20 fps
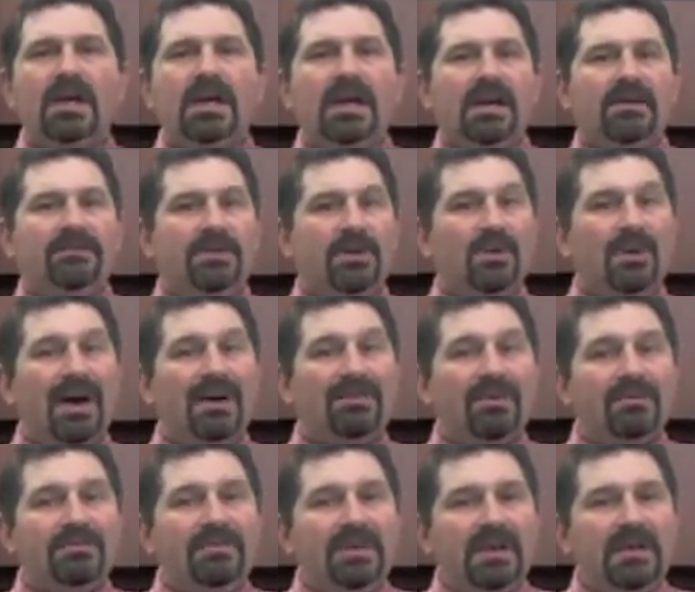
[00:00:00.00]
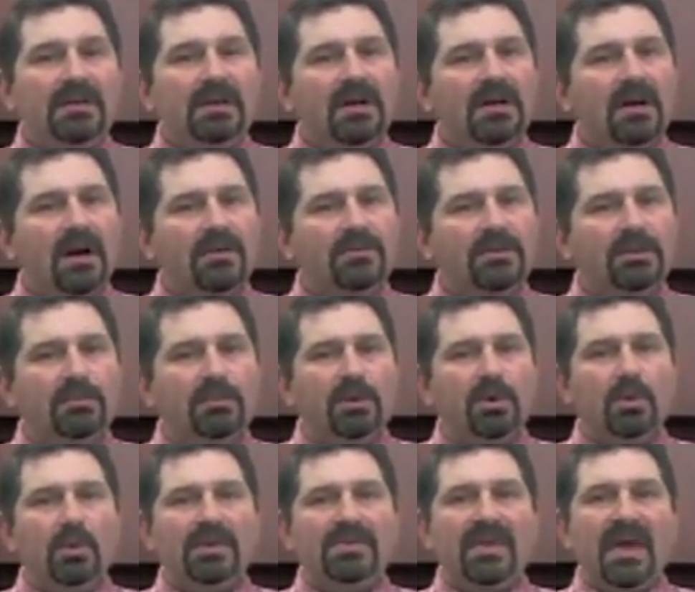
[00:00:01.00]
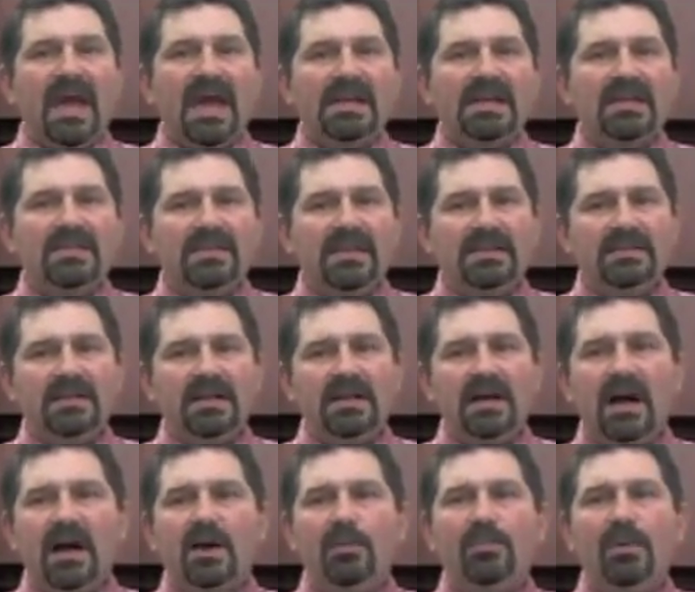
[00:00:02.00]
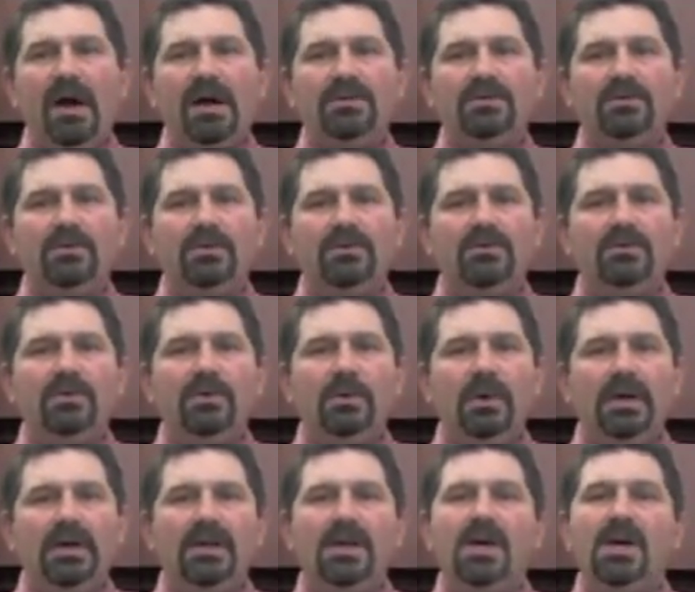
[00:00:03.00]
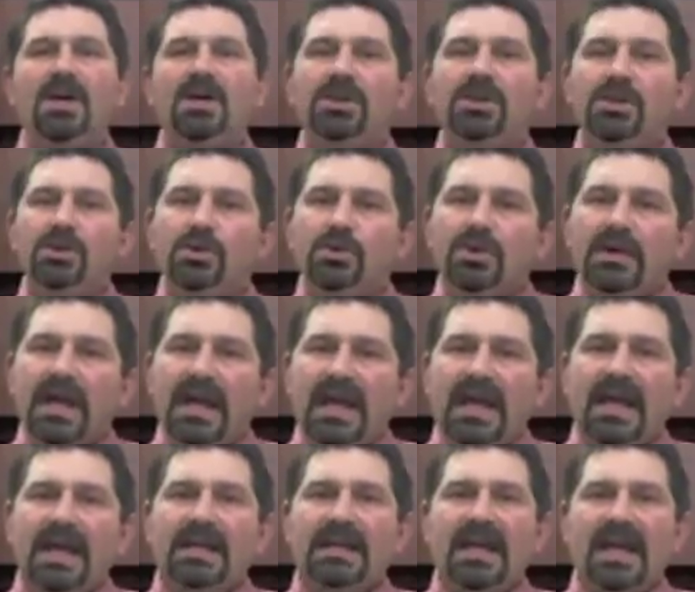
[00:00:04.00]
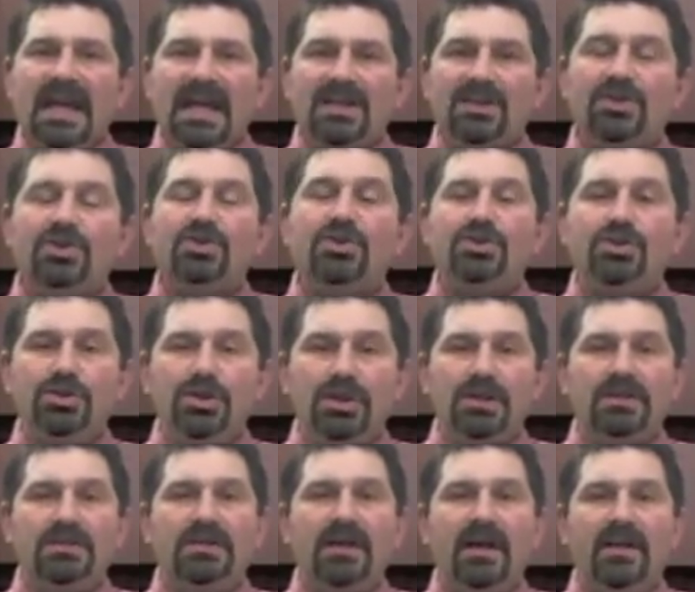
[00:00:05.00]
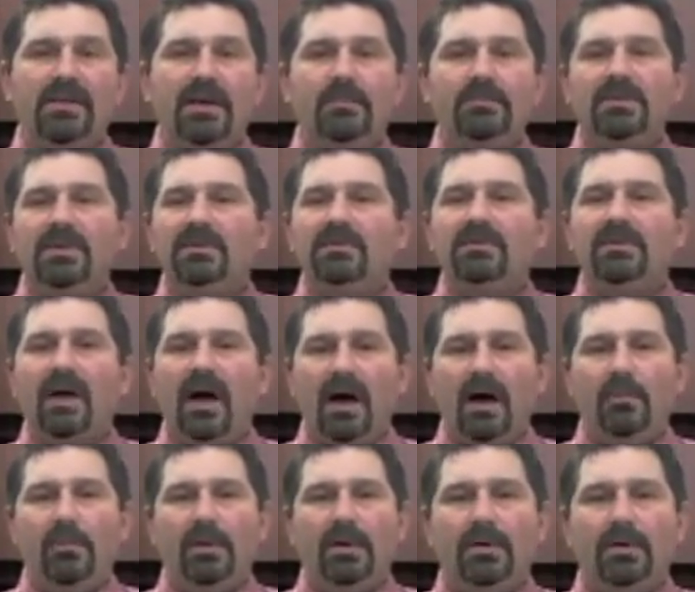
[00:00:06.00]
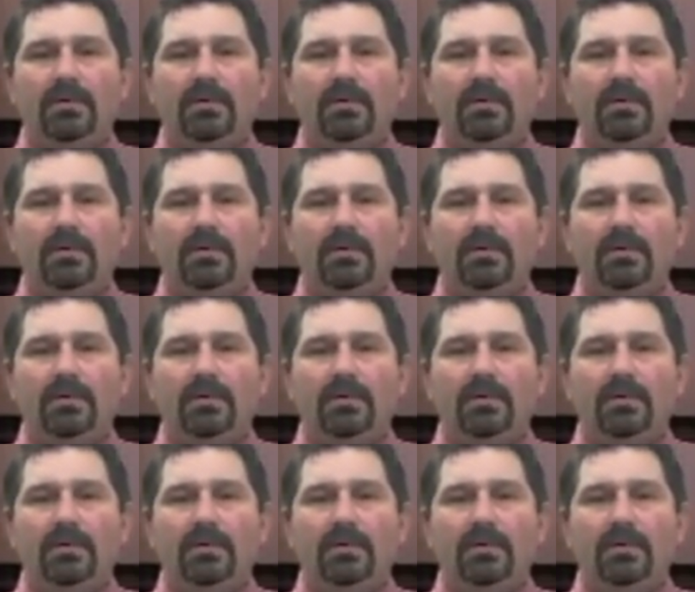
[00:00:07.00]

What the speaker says: If you ever feel uncomfortable with anything the chiropractor is doing, you can and should tell them to stop.